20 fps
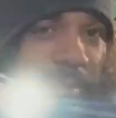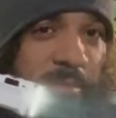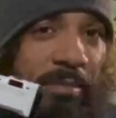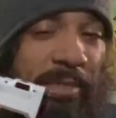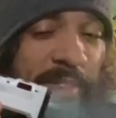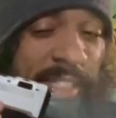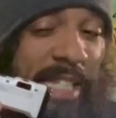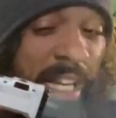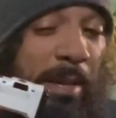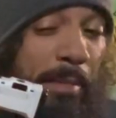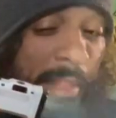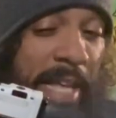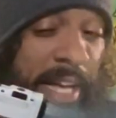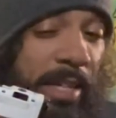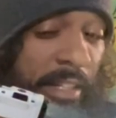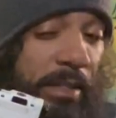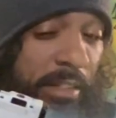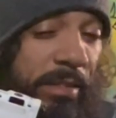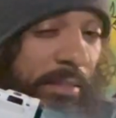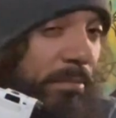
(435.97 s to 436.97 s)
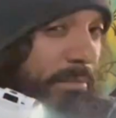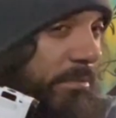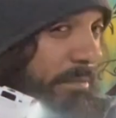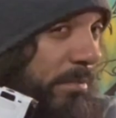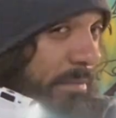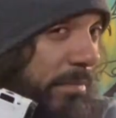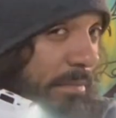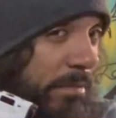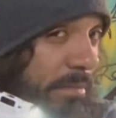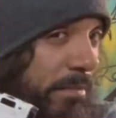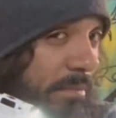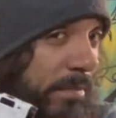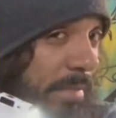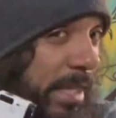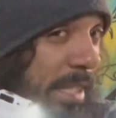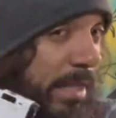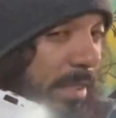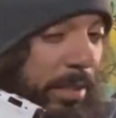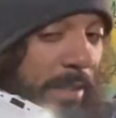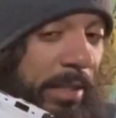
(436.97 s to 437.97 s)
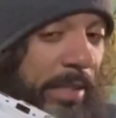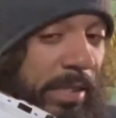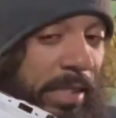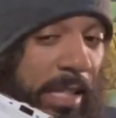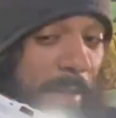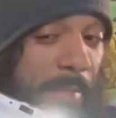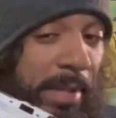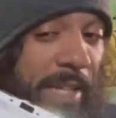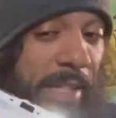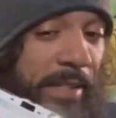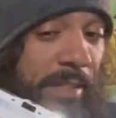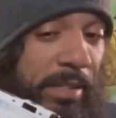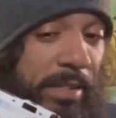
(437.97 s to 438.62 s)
same light. Is this the same light?